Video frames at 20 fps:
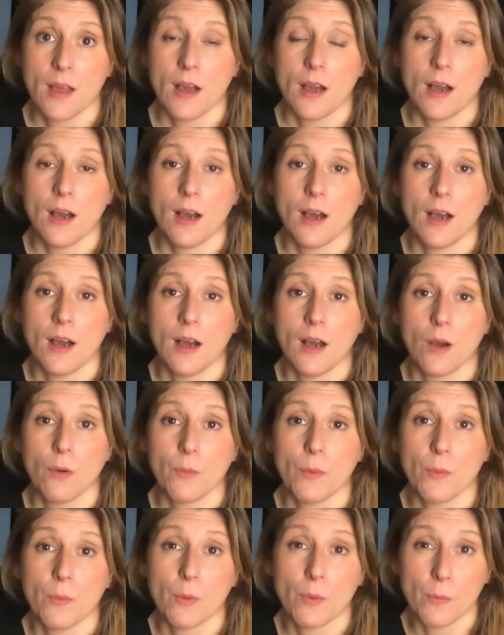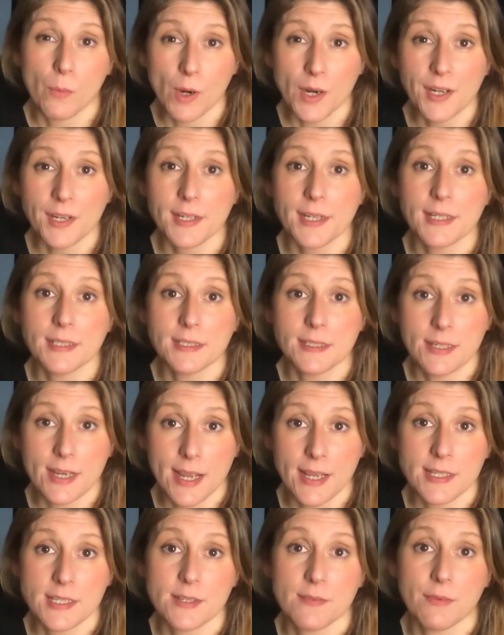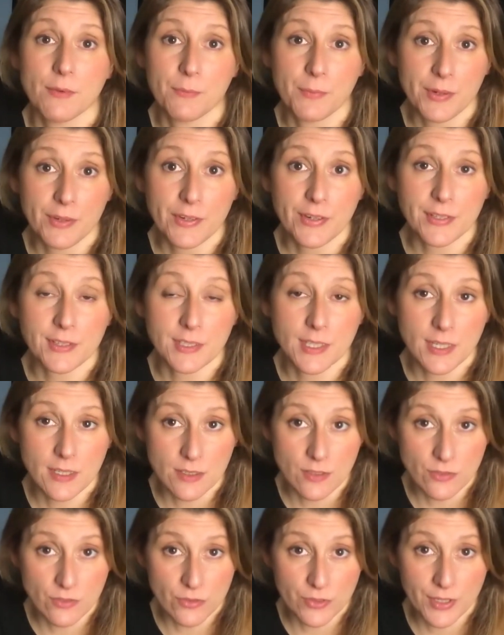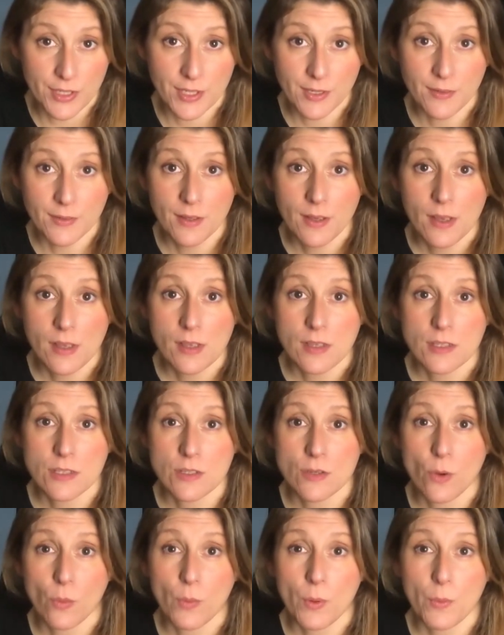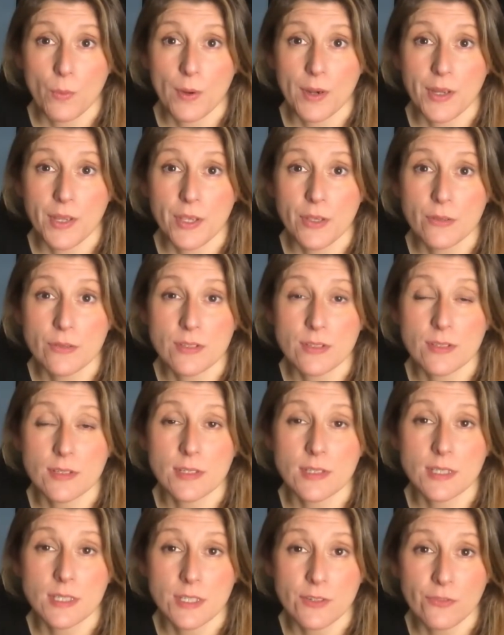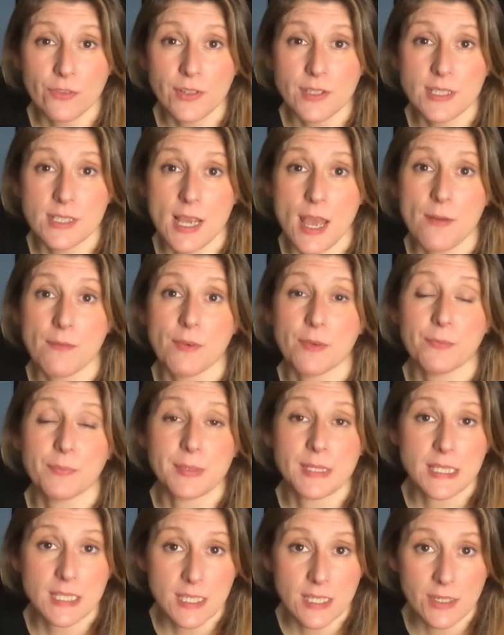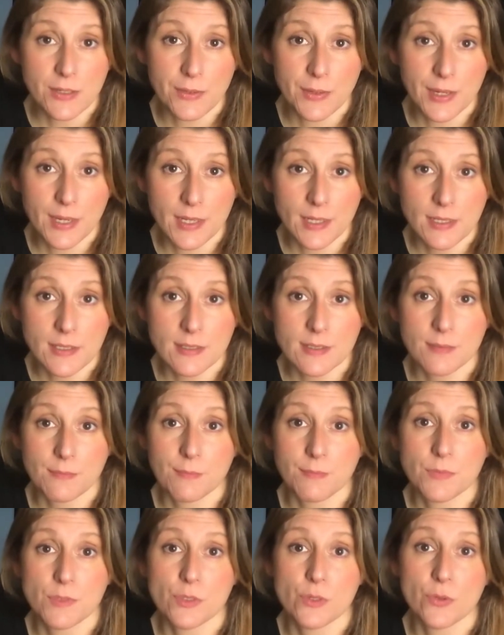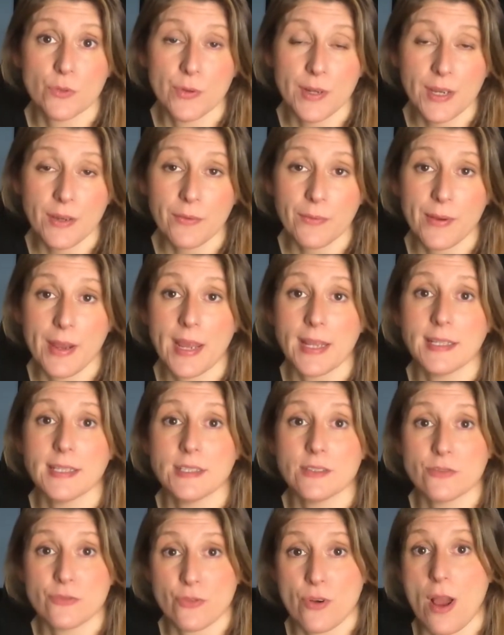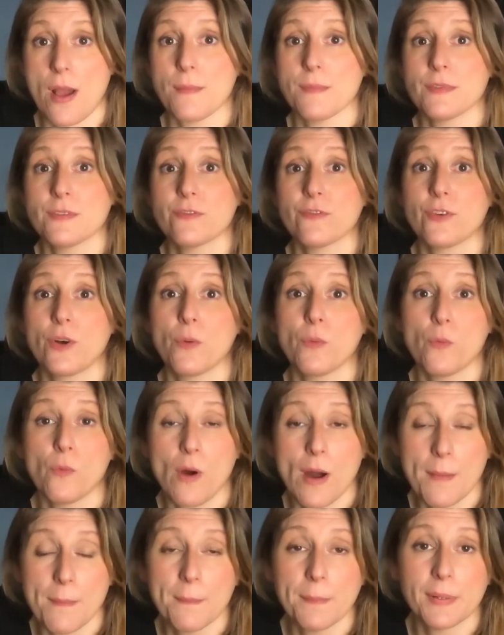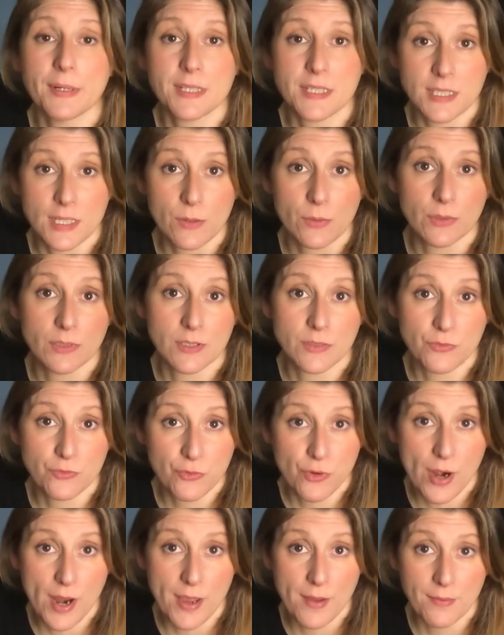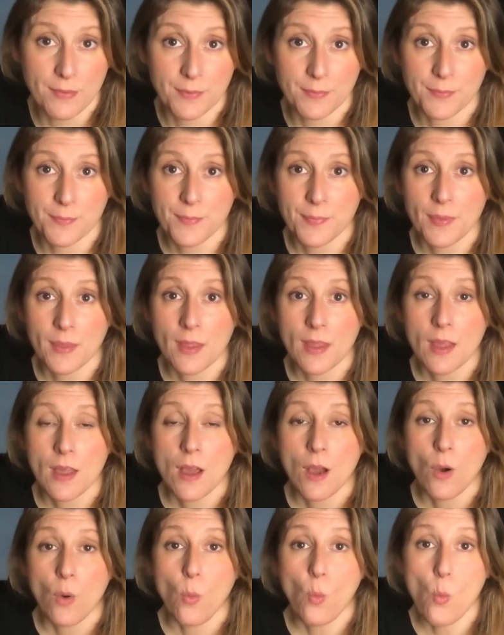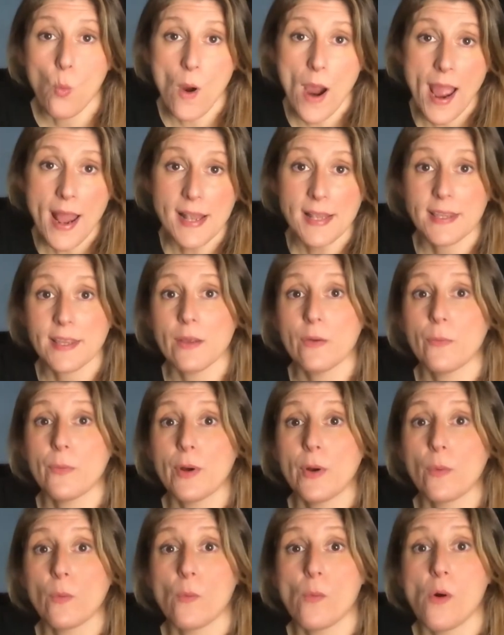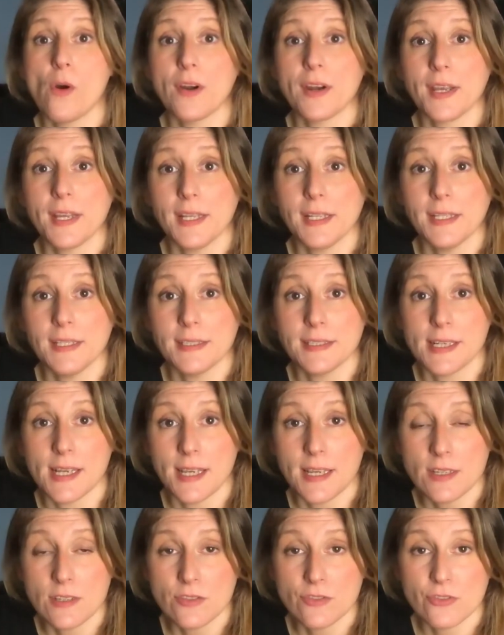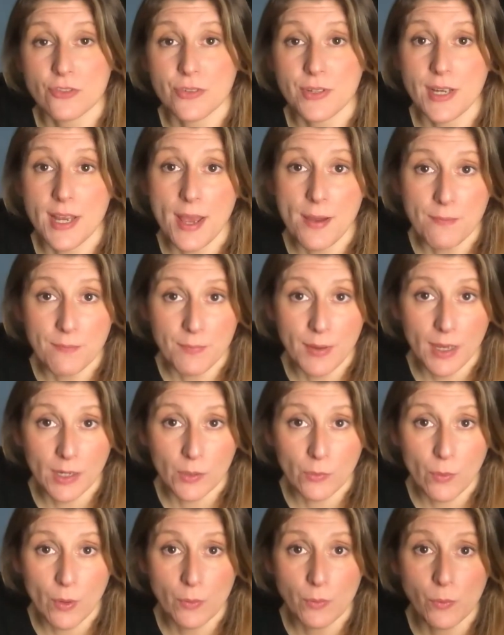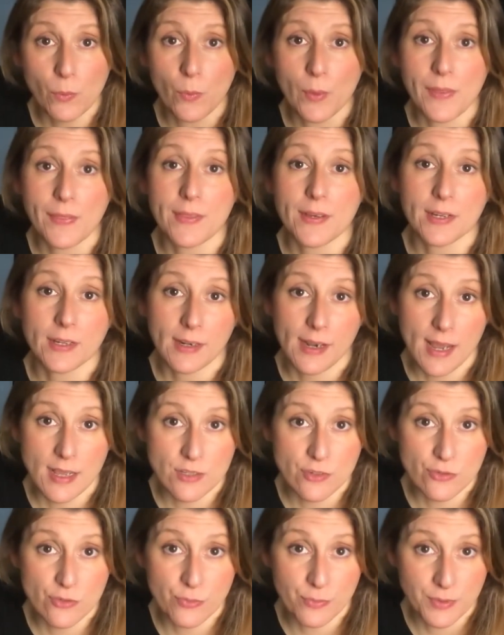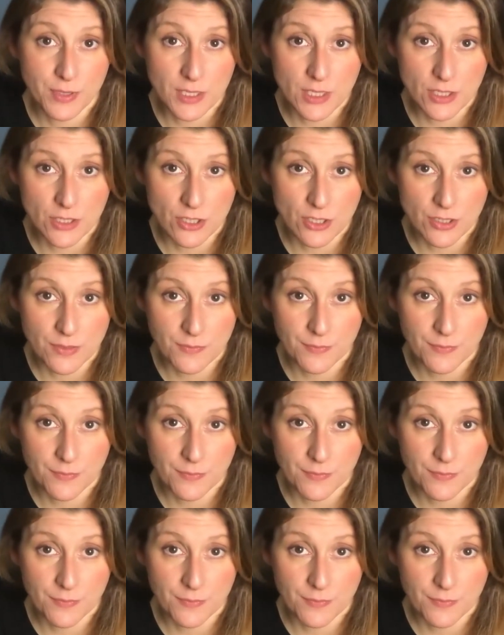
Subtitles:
We were working in Native American history, so we were using different type of materials to recreate the drums from one particular tribe, while they were working in the history and background with the classroom teacher.